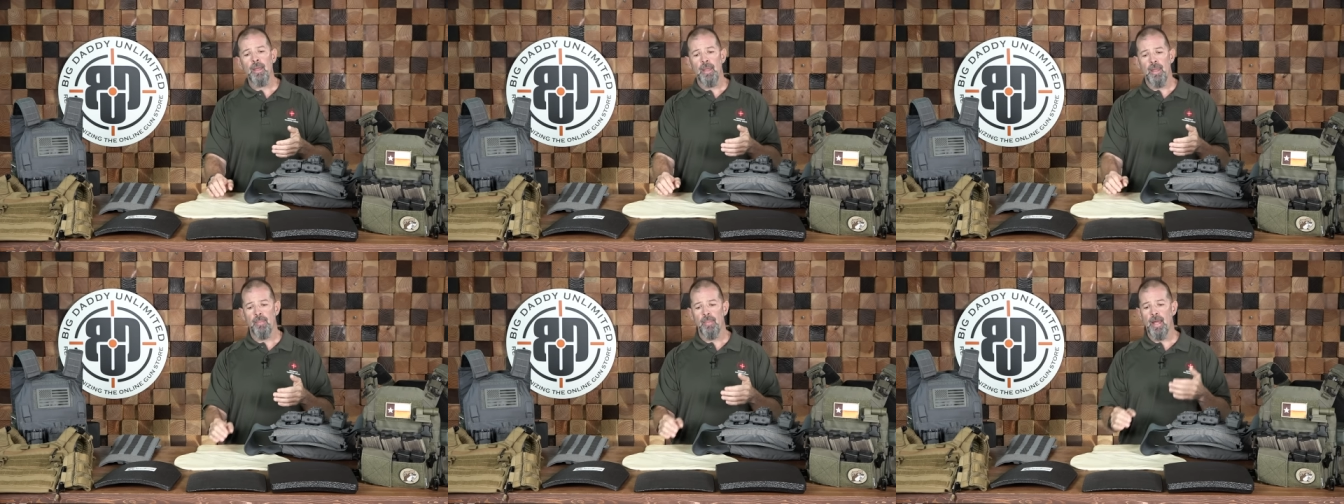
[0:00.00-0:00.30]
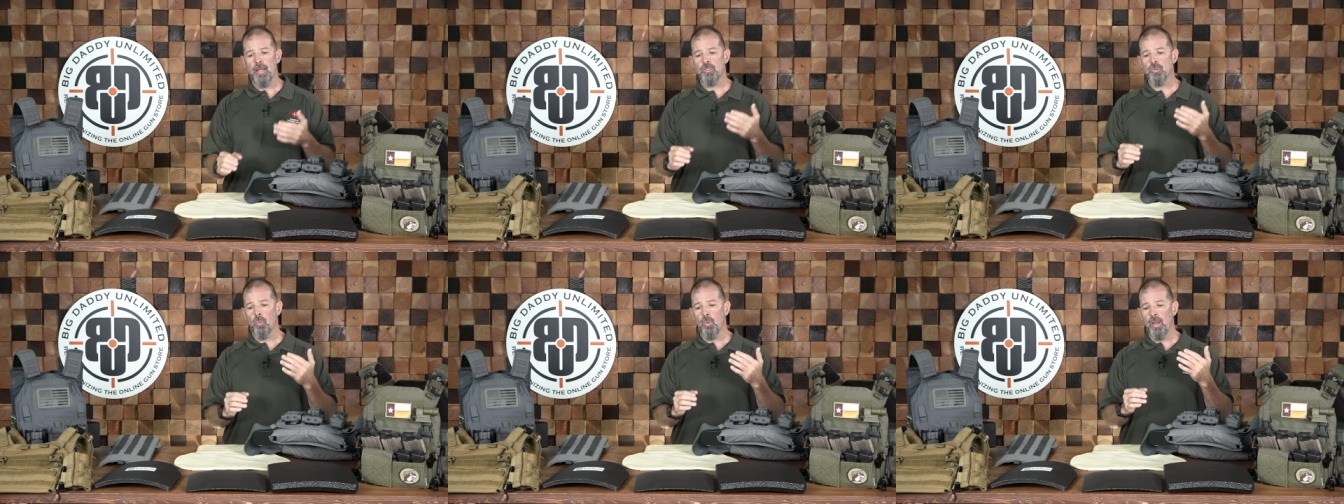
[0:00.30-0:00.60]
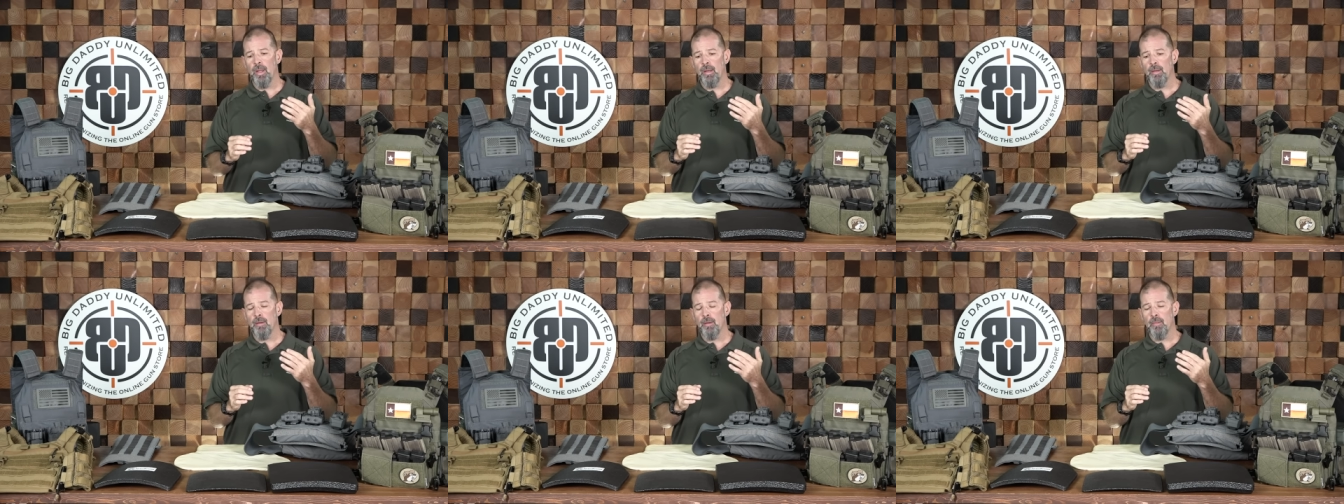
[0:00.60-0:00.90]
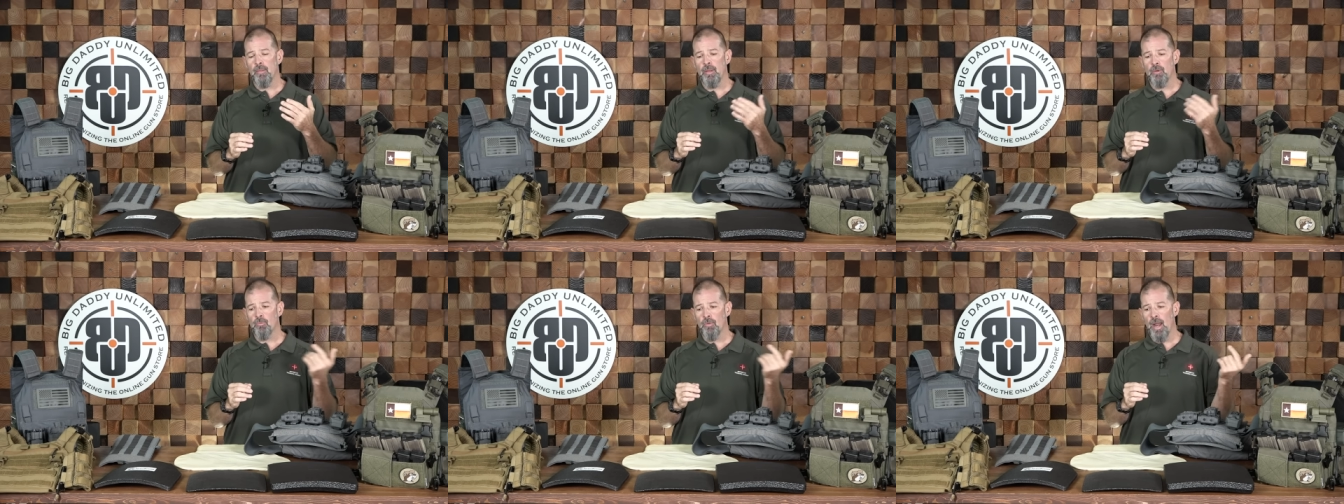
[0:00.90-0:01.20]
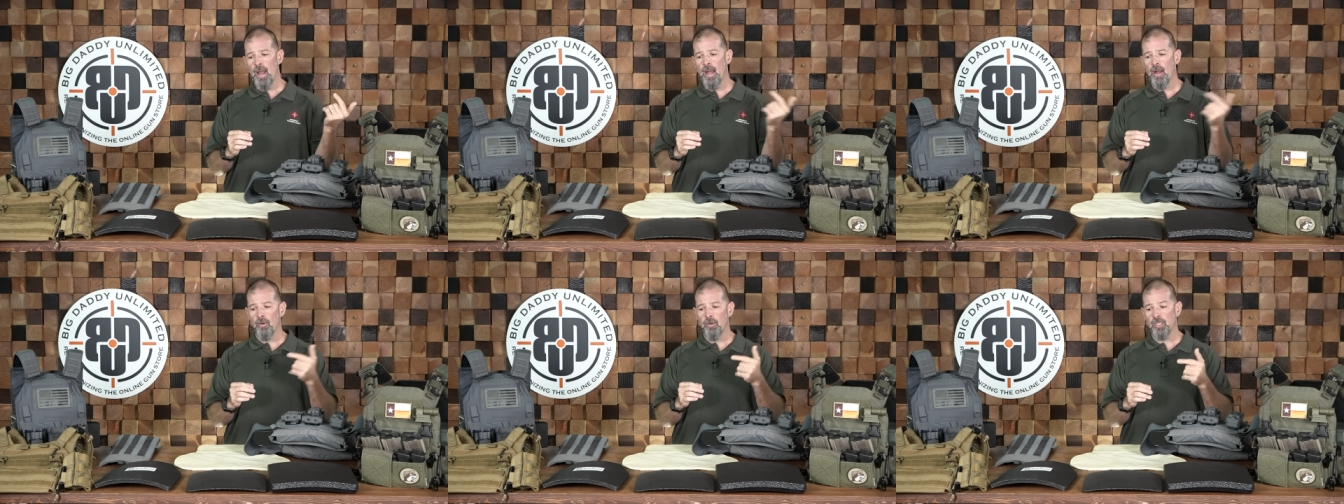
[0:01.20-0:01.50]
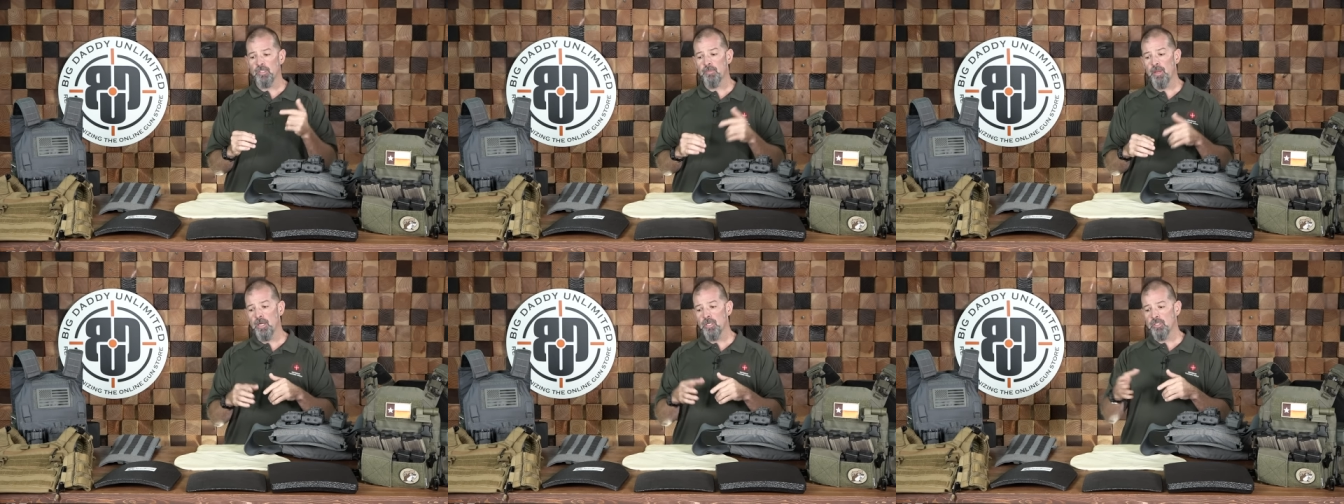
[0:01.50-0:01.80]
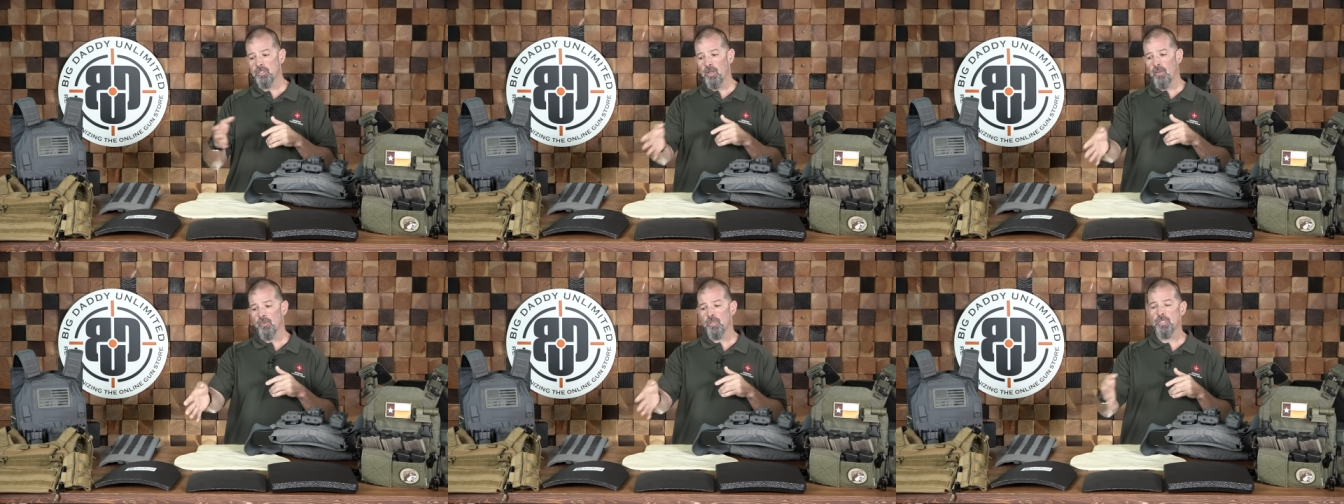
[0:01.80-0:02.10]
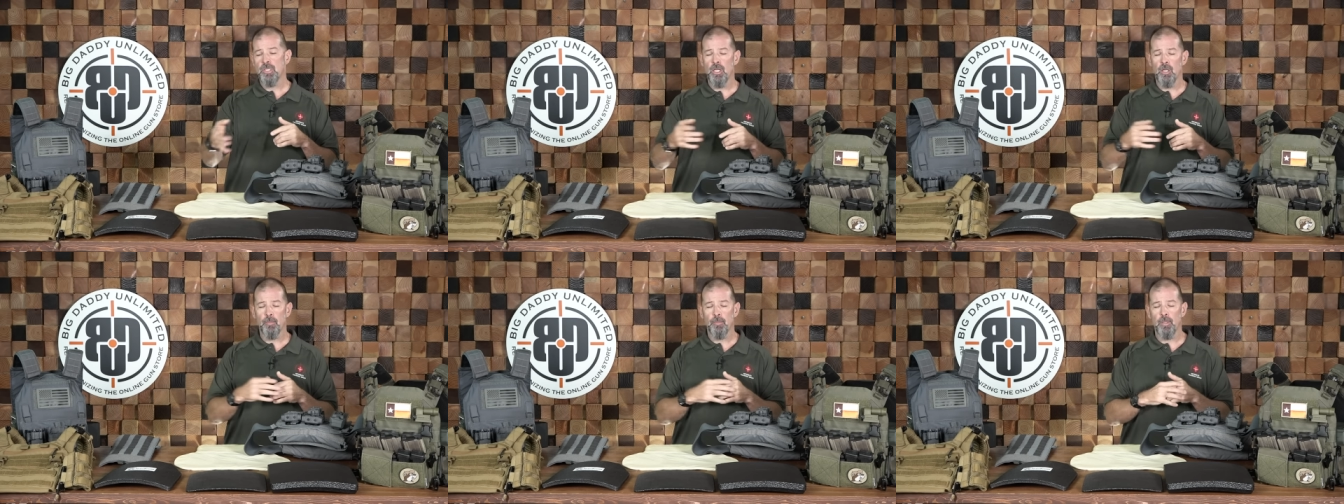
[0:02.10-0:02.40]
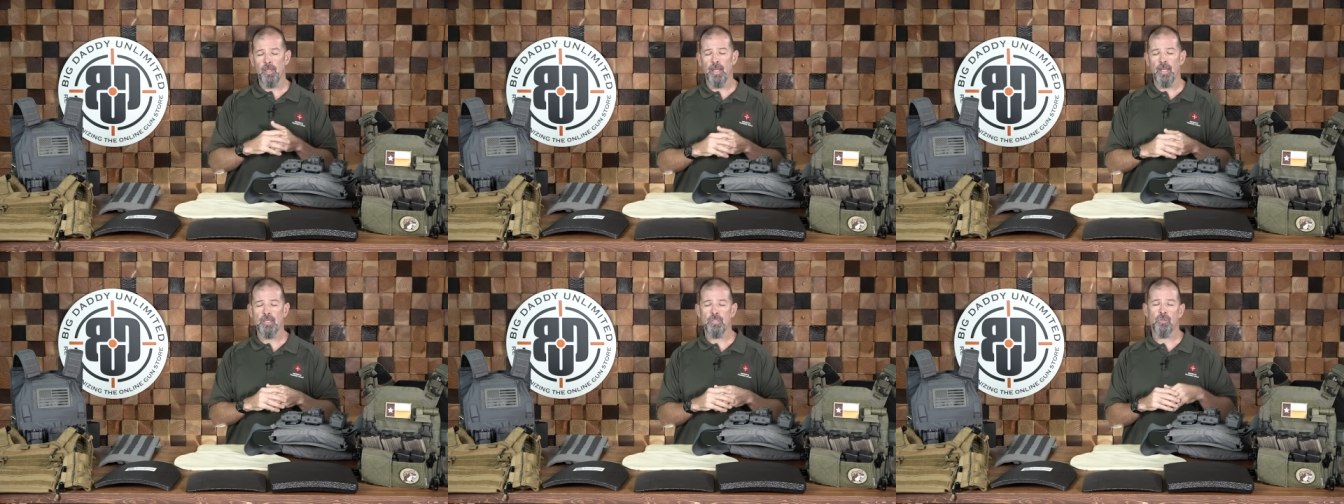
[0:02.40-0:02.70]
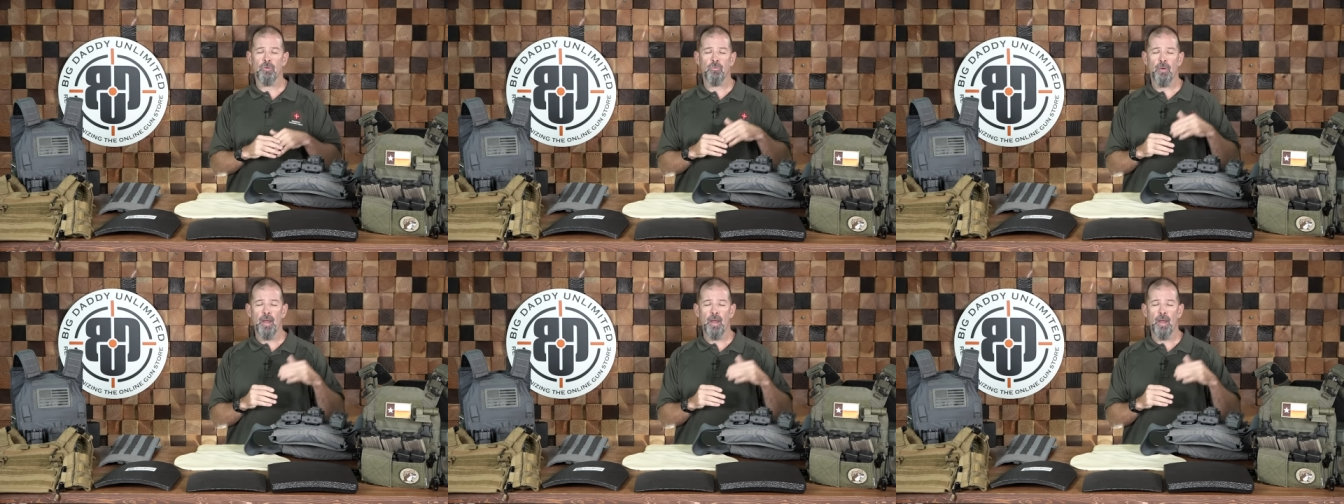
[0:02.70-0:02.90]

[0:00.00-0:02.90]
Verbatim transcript: and that's when the round, especially on the steel plates, the